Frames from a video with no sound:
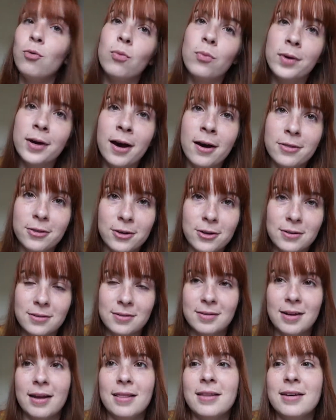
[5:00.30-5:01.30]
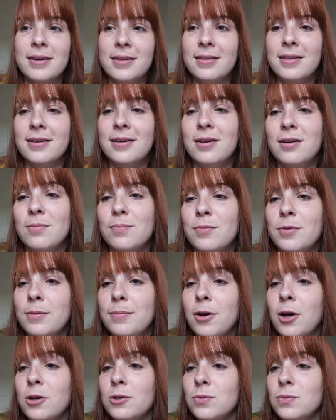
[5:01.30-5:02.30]
when we got there, sadly, the
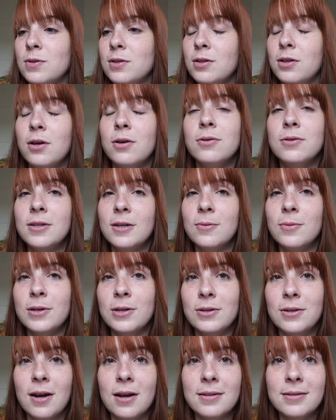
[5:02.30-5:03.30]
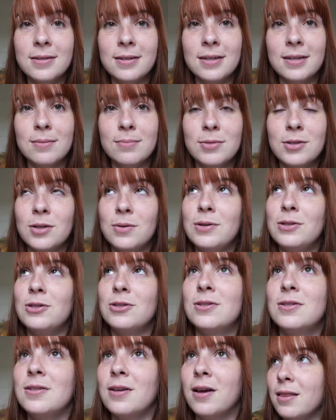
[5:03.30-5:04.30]
box was closed and we could not see him. So we
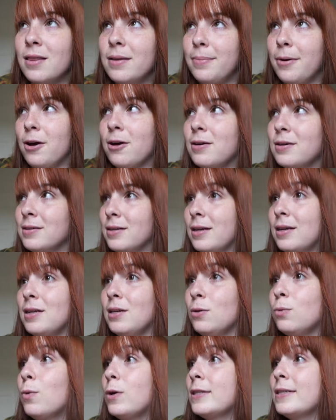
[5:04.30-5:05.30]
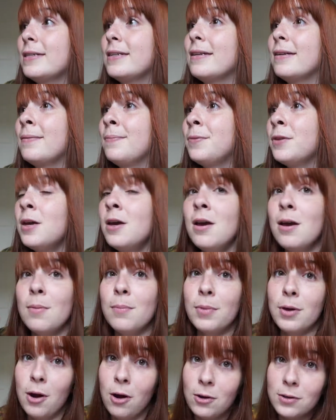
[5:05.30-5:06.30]
just the box that he was in.
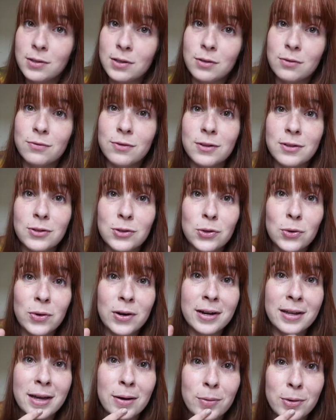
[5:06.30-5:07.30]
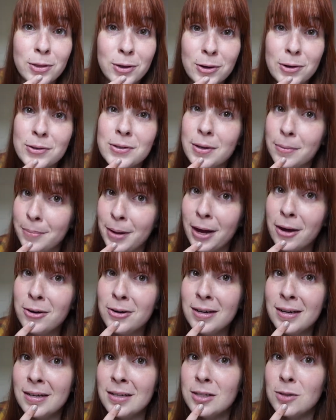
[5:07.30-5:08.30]
But also, fun story that we learned
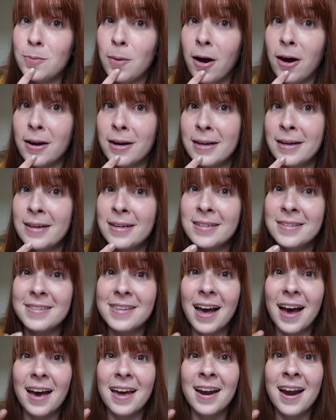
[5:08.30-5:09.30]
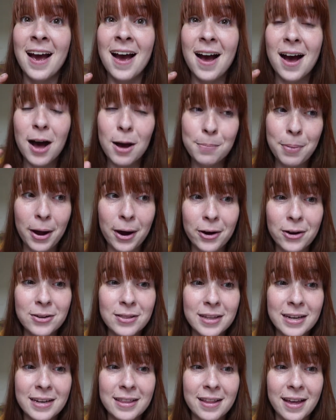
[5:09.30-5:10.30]
about his body is that
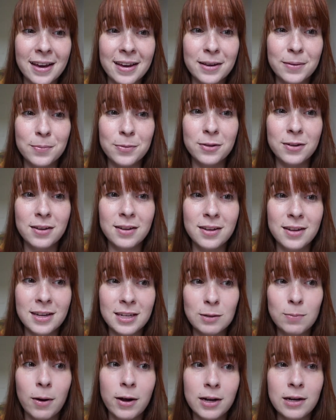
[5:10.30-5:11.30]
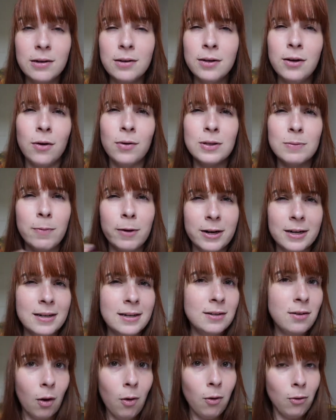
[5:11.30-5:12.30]
apparently, like, his body, you know,
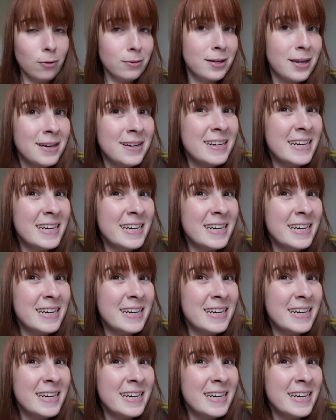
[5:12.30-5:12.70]
he's old.